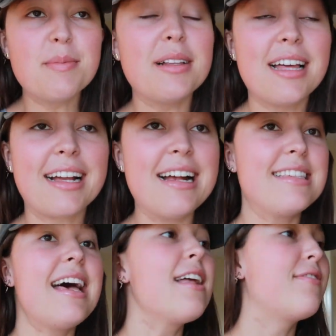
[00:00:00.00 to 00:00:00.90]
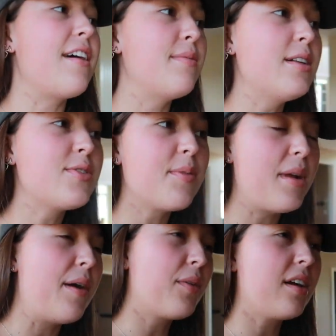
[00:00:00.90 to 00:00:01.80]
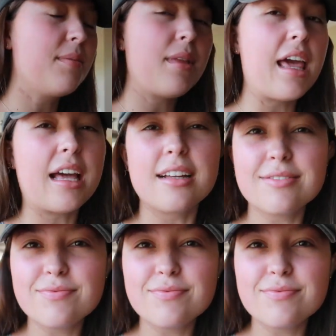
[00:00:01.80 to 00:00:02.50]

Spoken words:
But like I said, 5 months from now where I'm like,